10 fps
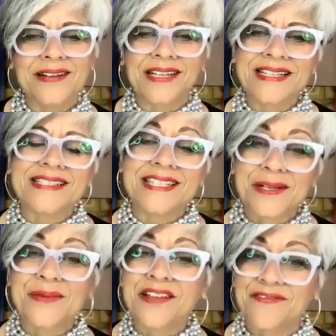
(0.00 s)
it's
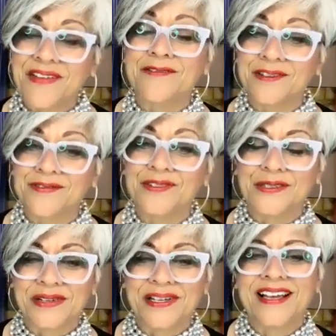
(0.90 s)
still my favorite
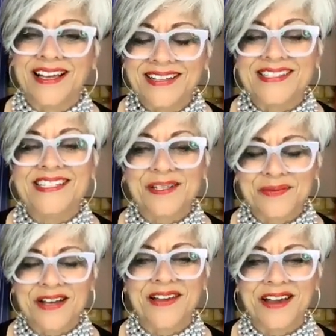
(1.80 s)
food. It's still
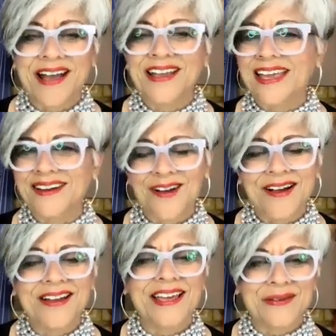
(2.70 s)
my favorite. I
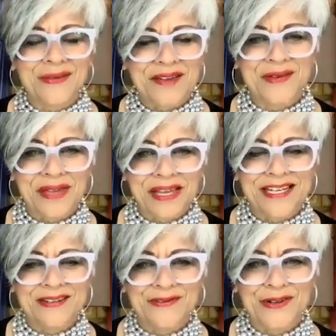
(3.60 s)
cannot get away from
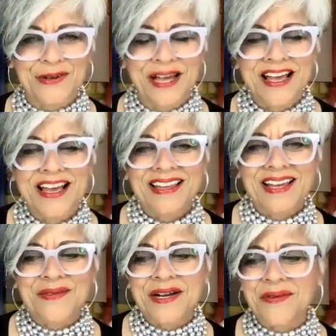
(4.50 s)
Indian food.
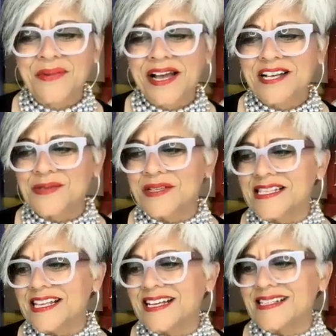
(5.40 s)
Like whenever my husband
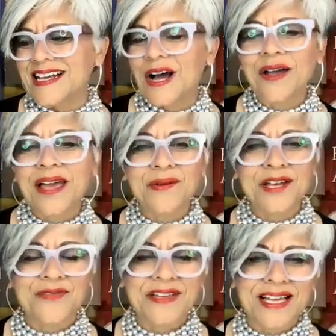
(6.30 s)
says, okay, what
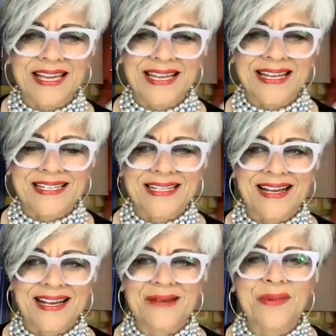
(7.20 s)
do you feel like eating
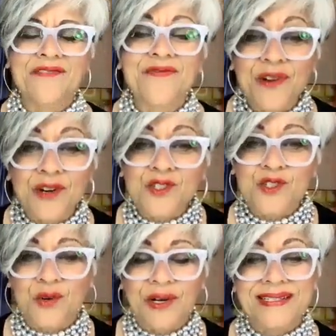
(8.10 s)
tonight? My first
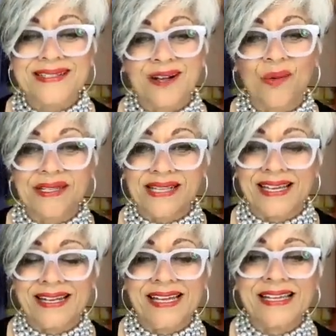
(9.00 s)
choice is always
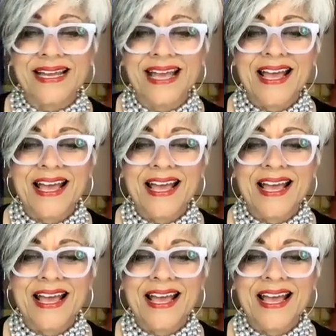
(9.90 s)
Indian,